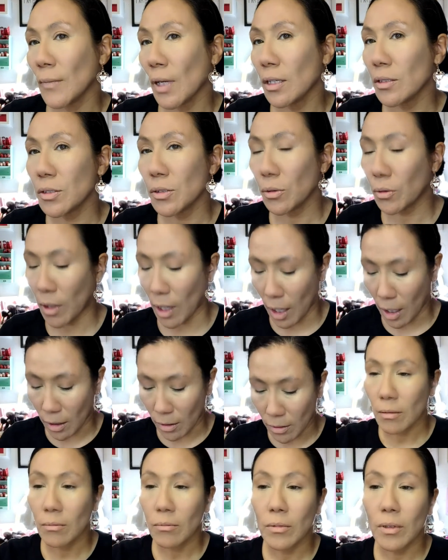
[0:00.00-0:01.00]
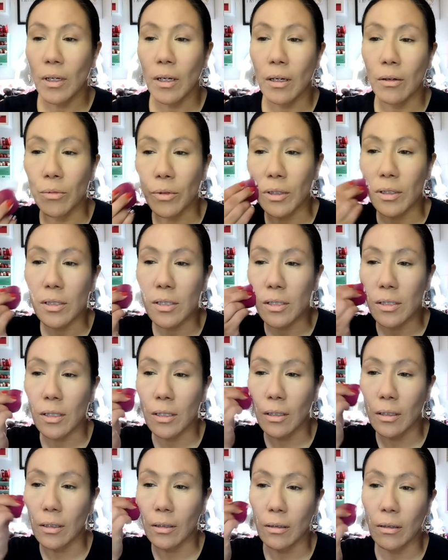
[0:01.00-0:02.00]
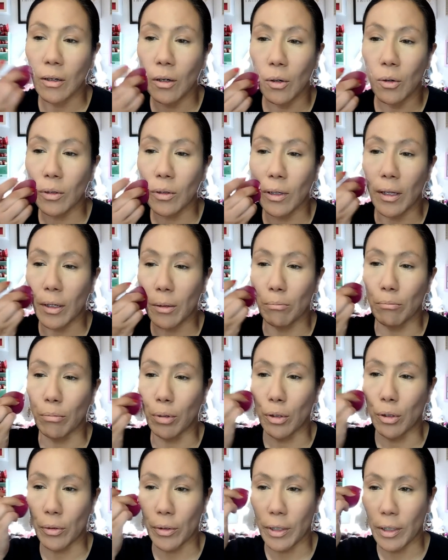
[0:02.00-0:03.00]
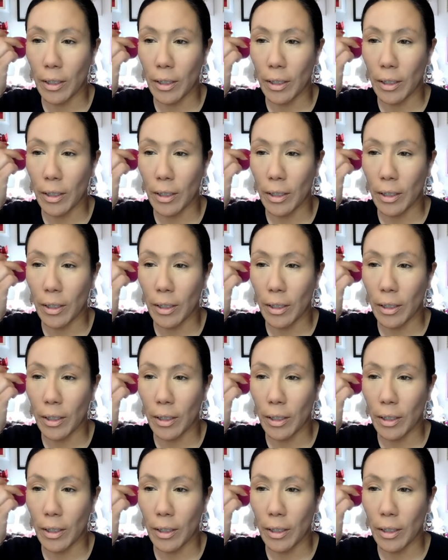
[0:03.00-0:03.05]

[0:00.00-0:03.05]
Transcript: That's okay. Not really seeing a whole lot of blurring